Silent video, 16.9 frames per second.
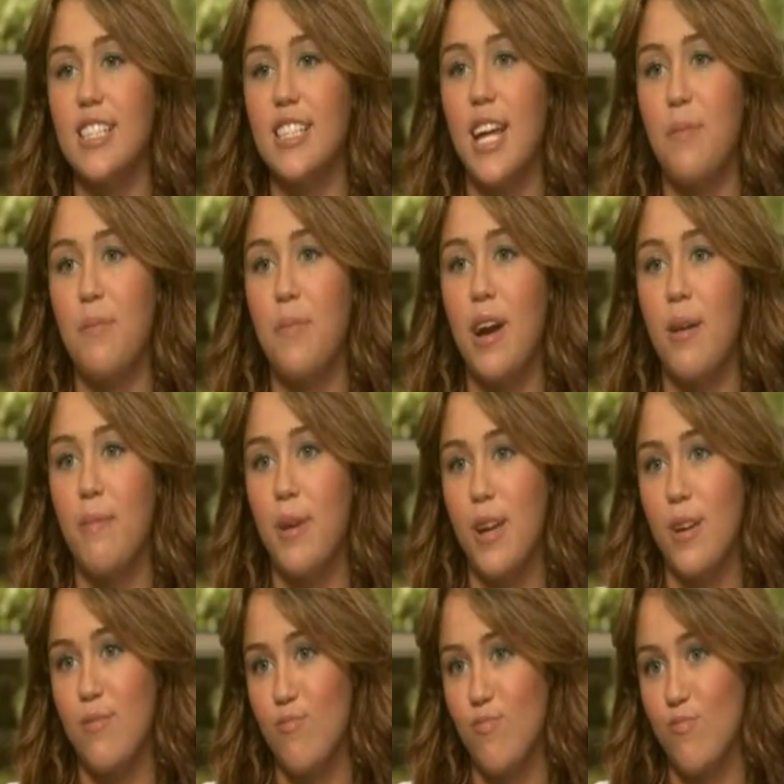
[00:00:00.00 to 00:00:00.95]
Stand By
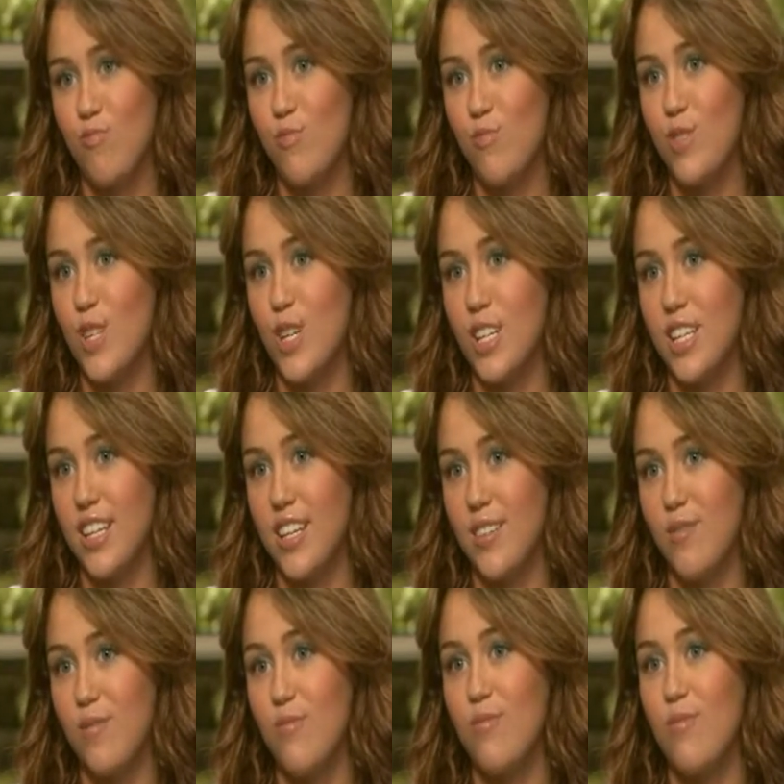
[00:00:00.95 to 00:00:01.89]
Me.
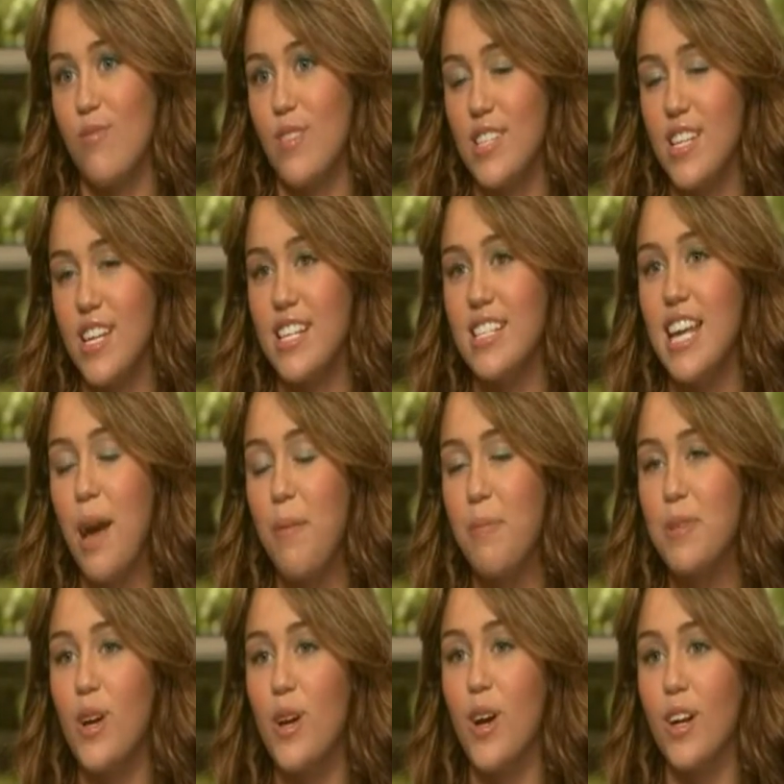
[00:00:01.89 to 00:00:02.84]
So it's a, it's a
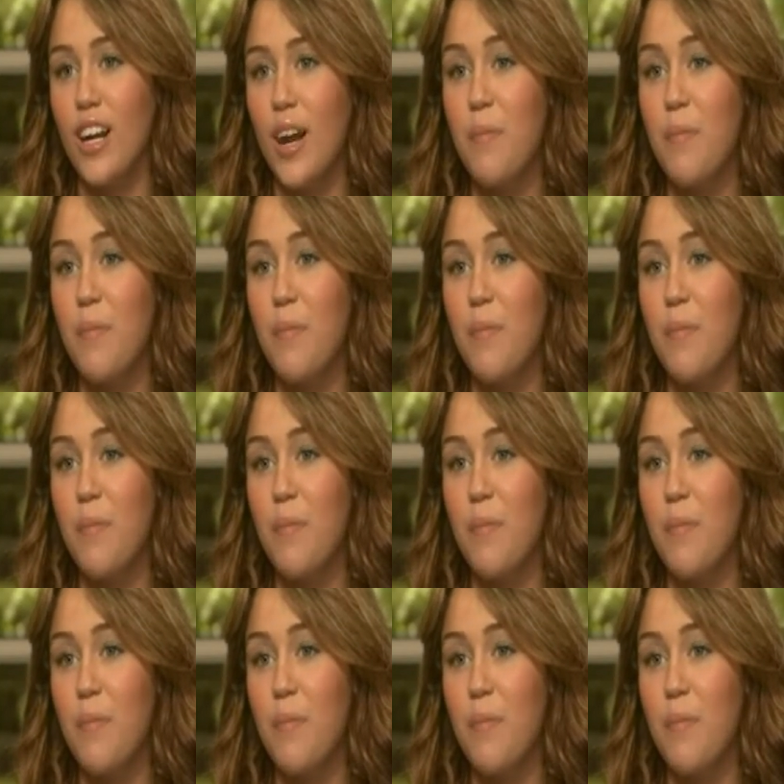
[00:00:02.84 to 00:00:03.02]
happy song.